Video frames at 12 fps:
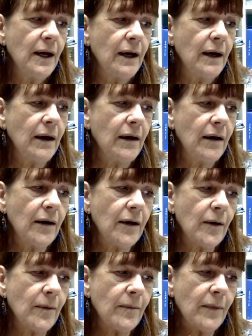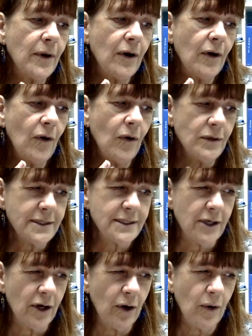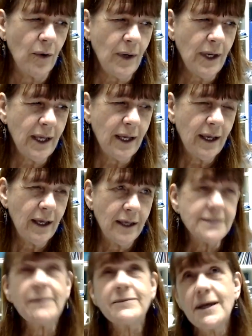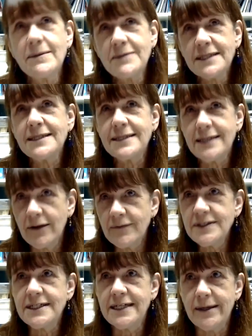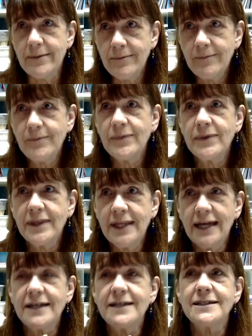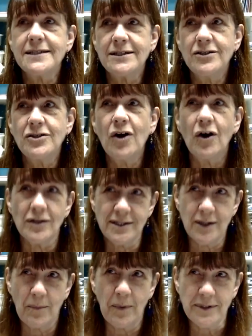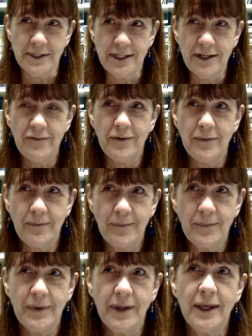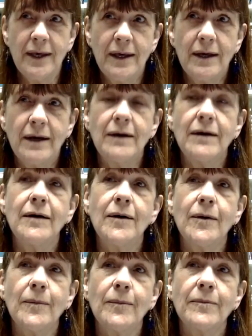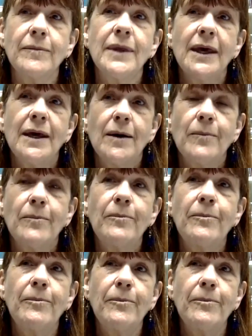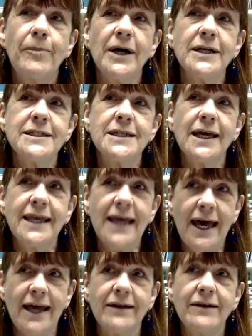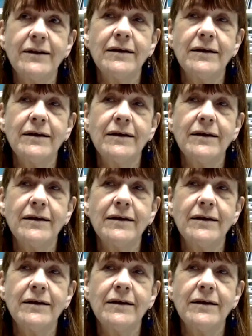Um, also, sometimes it's a self stim that is not so positive. Um, but again,